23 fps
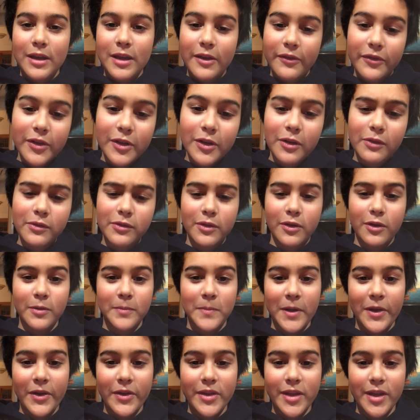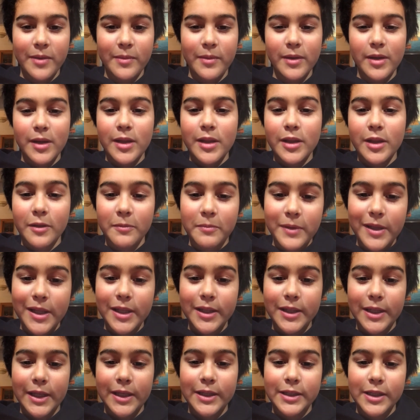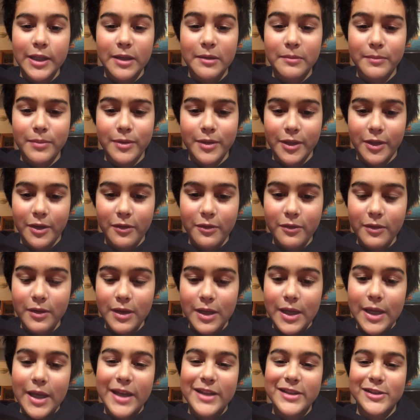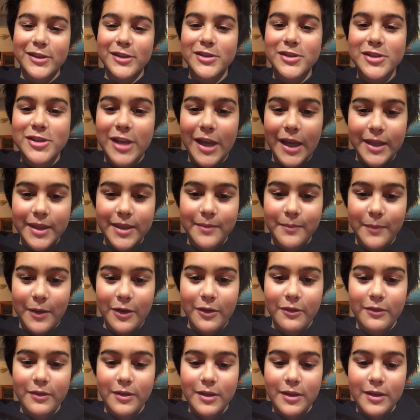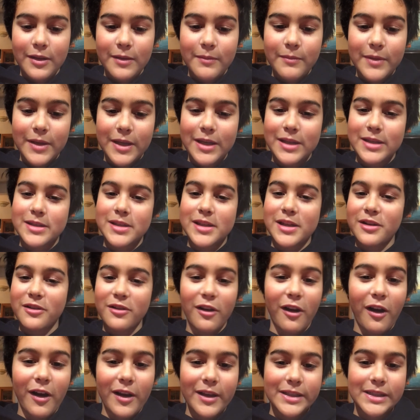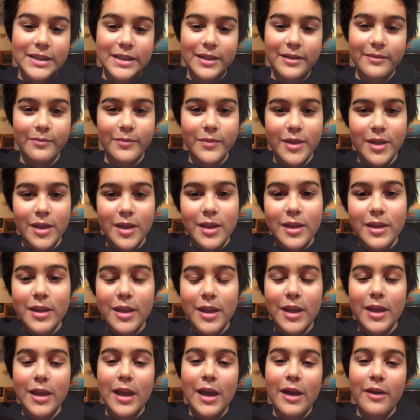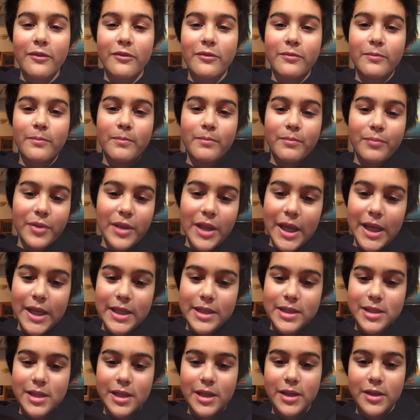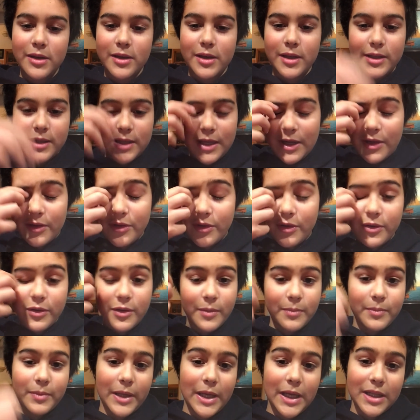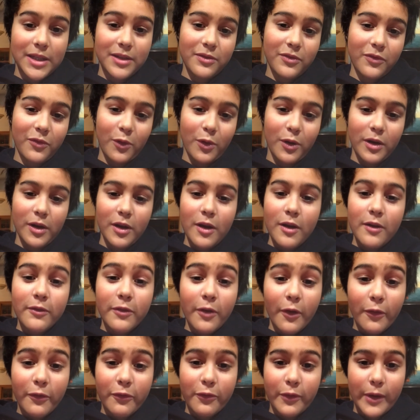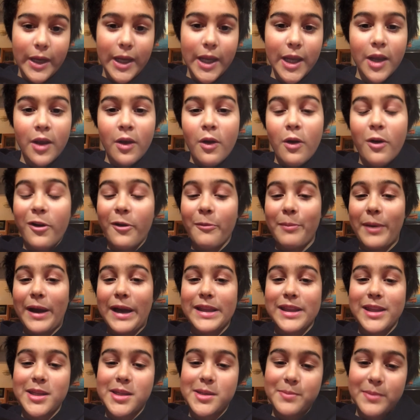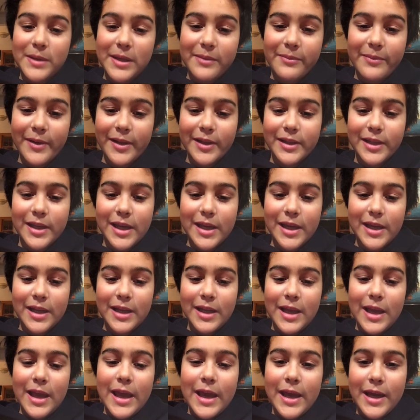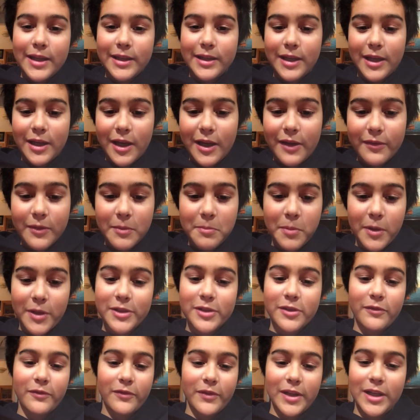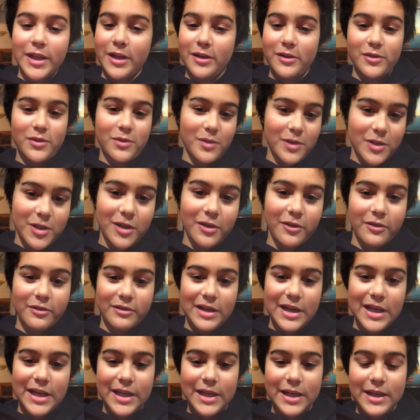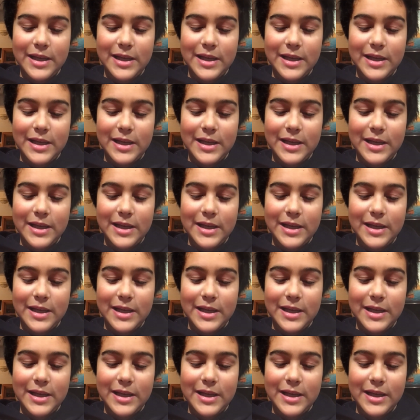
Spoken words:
don't know about them, there'll be a link down below, and just check them out because they're awesome. They have planes that you can download the plans for free or buy the speed build kit, and they have a bunch of videos which are great.